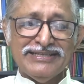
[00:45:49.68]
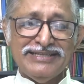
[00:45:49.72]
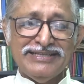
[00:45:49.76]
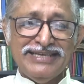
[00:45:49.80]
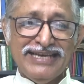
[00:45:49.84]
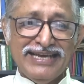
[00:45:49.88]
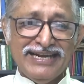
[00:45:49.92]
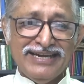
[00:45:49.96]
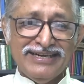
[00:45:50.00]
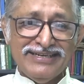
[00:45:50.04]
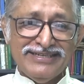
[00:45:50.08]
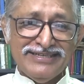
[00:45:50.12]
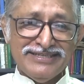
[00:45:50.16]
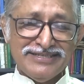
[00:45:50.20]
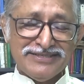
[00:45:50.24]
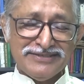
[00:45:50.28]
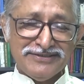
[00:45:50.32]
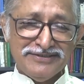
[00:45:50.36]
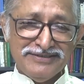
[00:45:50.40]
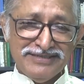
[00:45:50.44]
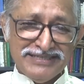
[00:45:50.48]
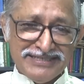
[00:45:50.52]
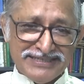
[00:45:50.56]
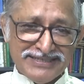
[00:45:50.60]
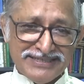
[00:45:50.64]
the
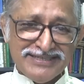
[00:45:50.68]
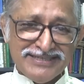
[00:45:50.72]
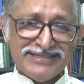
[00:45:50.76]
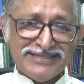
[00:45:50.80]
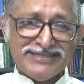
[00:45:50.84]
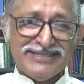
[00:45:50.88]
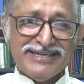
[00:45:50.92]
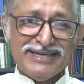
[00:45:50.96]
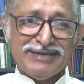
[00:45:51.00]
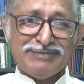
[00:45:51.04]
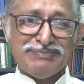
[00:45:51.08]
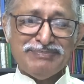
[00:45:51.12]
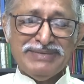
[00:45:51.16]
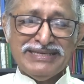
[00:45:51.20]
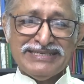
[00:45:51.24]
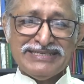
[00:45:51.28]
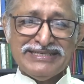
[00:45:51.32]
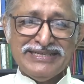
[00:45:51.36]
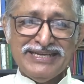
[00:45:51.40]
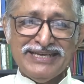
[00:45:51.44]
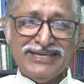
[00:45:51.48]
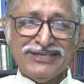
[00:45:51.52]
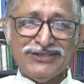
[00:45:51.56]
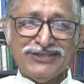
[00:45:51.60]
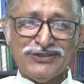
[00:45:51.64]
elders discuss that
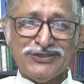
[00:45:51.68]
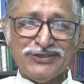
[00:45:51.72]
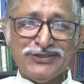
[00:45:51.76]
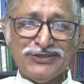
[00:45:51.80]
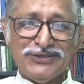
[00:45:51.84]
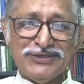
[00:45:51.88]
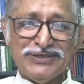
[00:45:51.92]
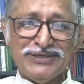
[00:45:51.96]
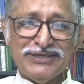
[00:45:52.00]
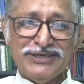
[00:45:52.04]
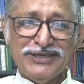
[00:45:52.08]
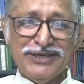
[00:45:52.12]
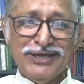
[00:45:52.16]
message